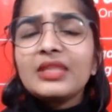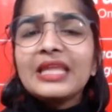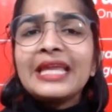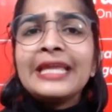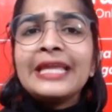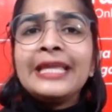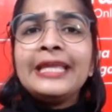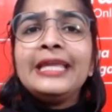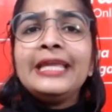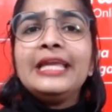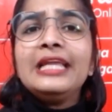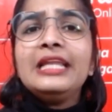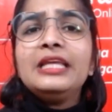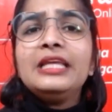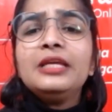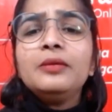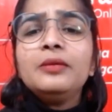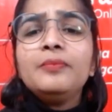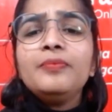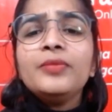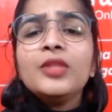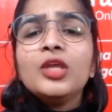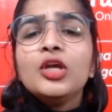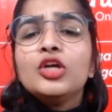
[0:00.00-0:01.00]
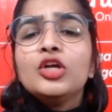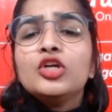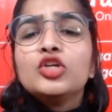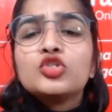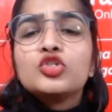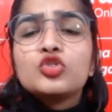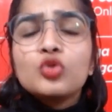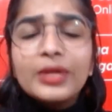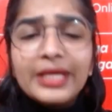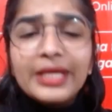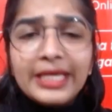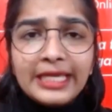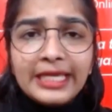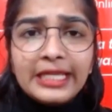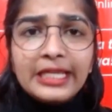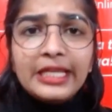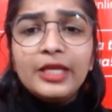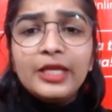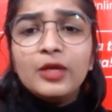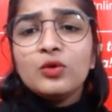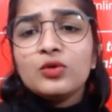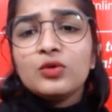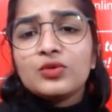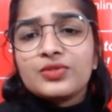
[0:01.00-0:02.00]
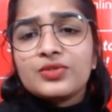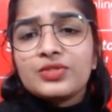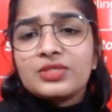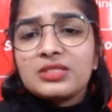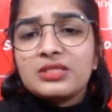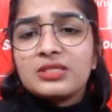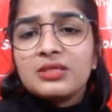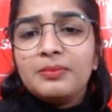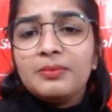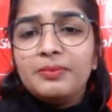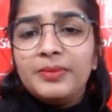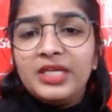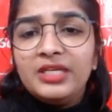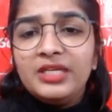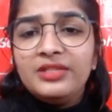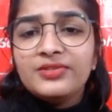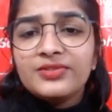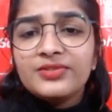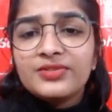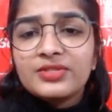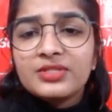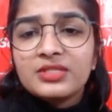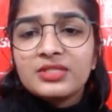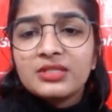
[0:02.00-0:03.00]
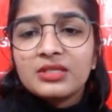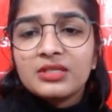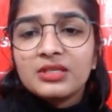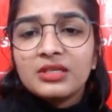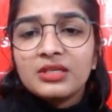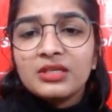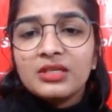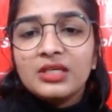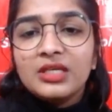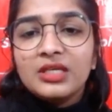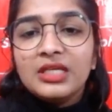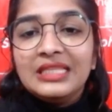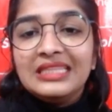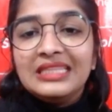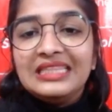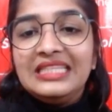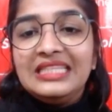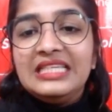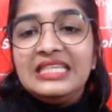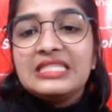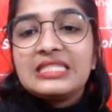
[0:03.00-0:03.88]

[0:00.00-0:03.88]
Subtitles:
Helium. So Helios means the